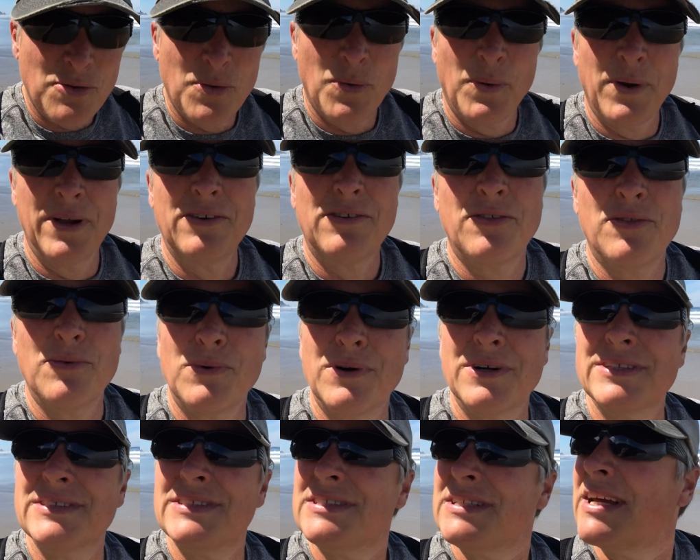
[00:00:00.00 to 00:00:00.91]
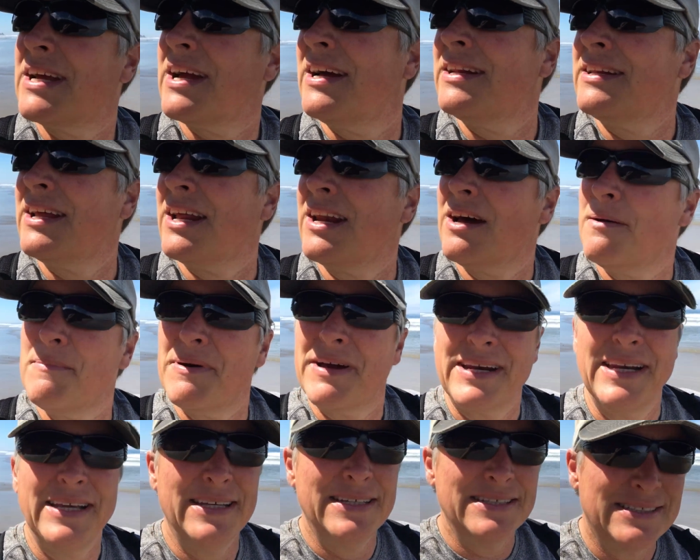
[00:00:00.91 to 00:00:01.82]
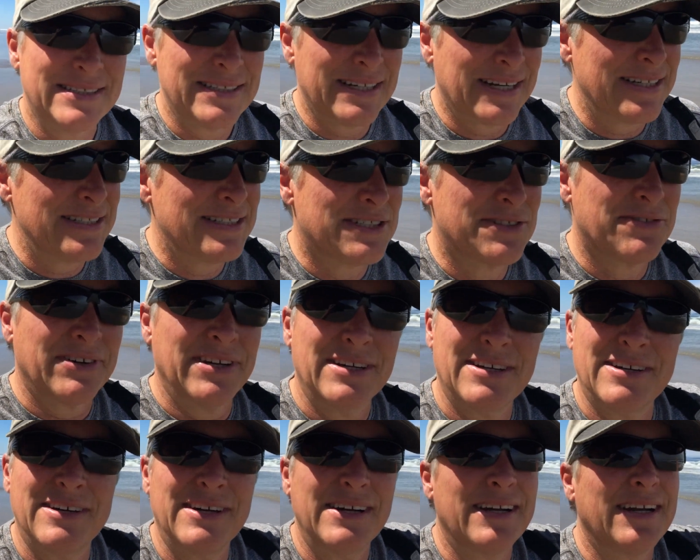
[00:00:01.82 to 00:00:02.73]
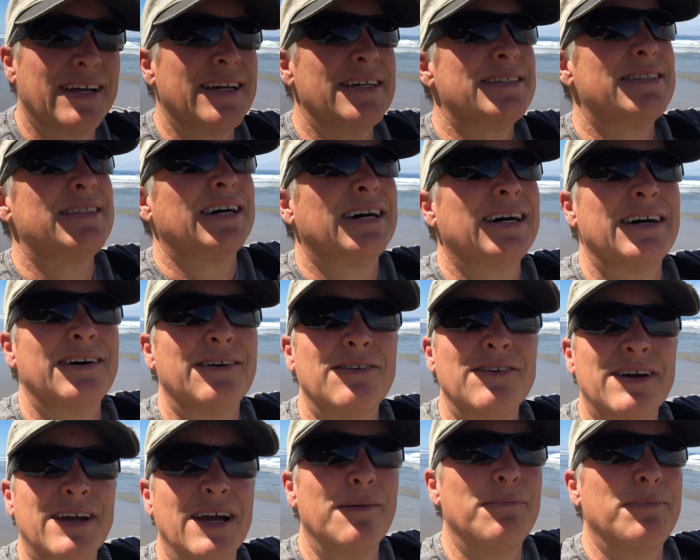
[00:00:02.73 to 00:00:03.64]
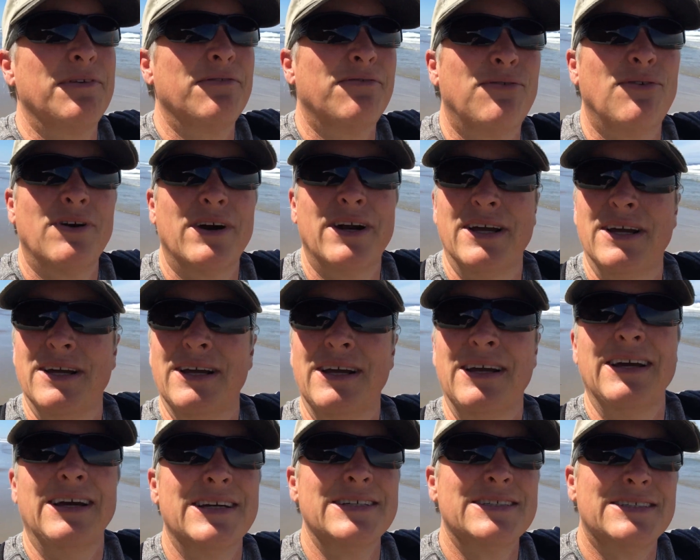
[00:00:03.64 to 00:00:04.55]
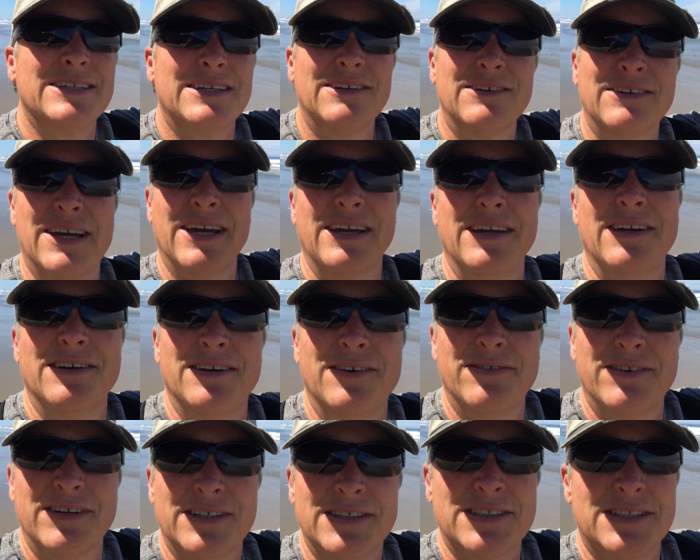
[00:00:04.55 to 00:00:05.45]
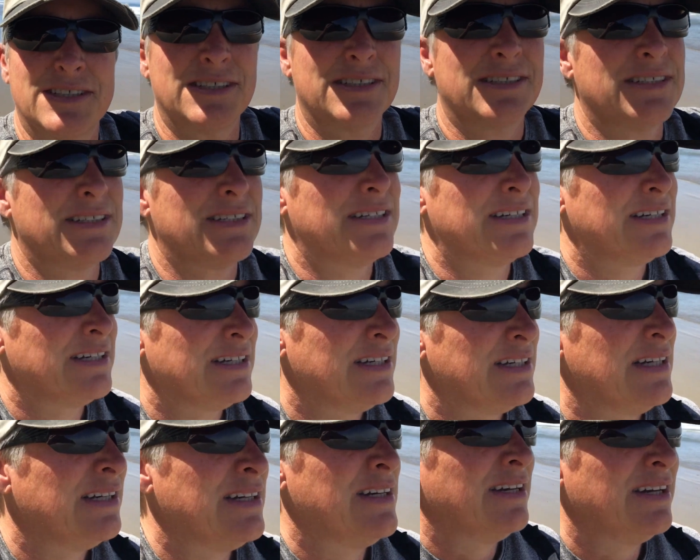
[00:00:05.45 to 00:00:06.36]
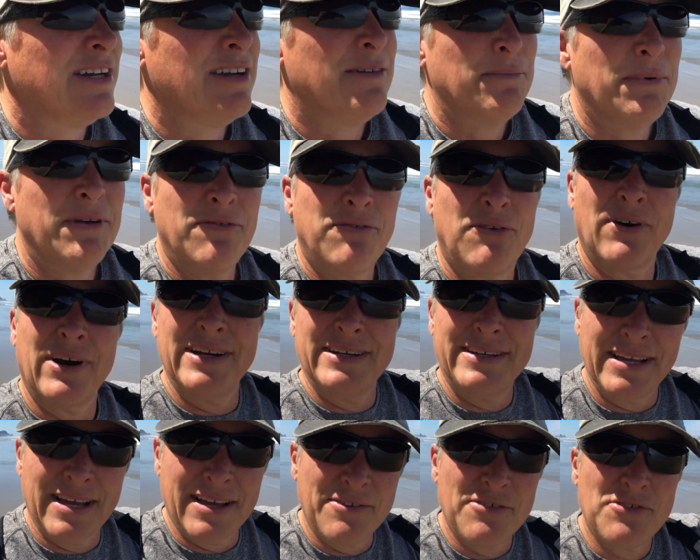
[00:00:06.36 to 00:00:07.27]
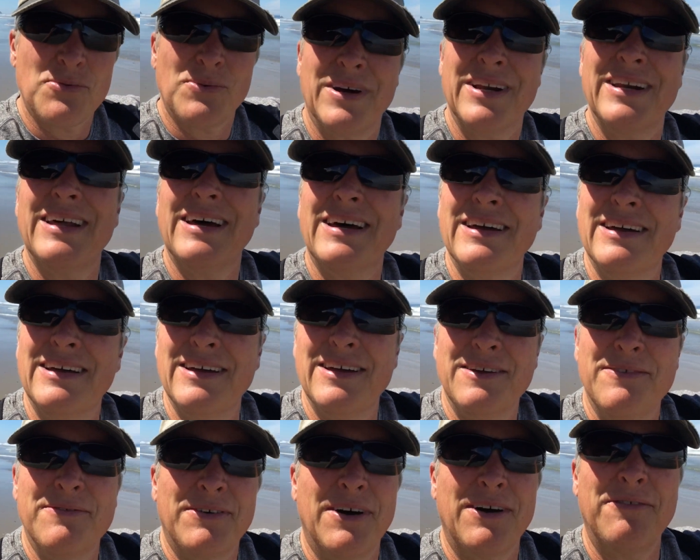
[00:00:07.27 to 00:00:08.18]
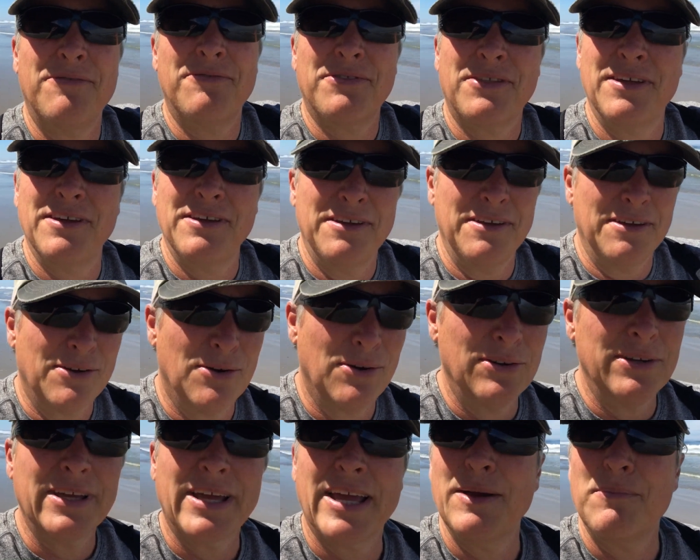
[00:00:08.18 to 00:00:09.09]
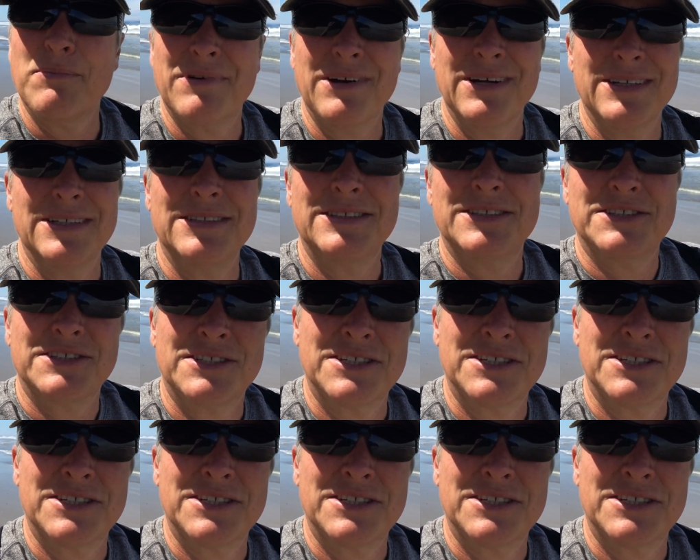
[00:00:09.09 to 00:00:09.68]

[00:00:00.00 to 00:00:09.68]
So I went to the woods, I got down on my knees and I surrendered and I thought, okay, before I, I said, okay, universe, before I take a swan dive off the Golden Gate Bridge,